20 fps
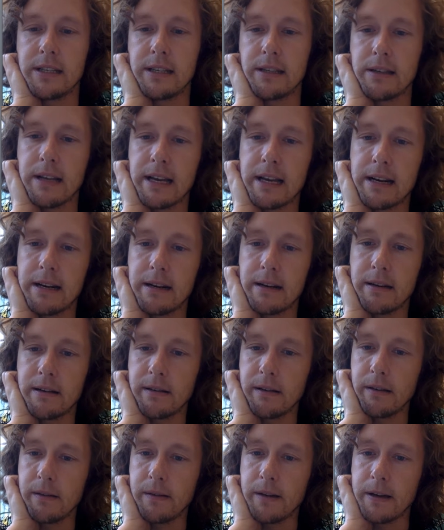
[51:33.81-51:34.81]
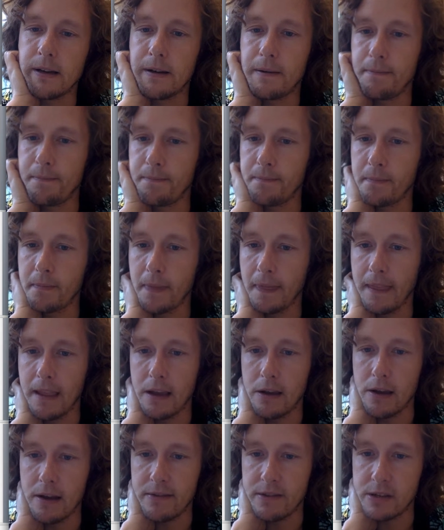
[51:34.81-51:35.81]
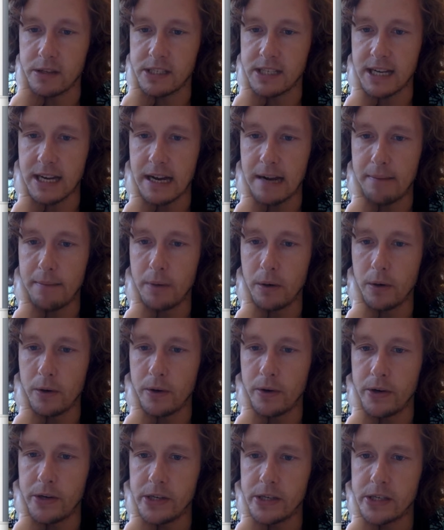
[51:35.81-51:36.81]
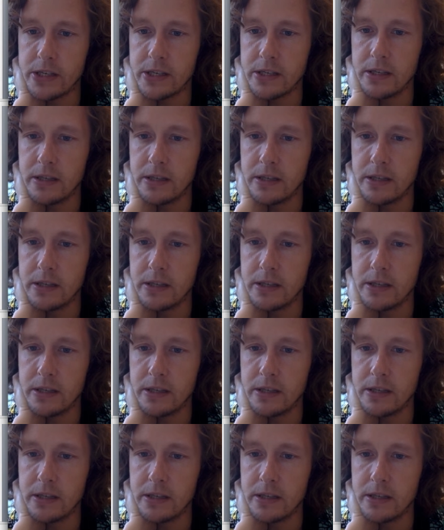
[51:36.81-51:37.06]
And then you have the tabloid.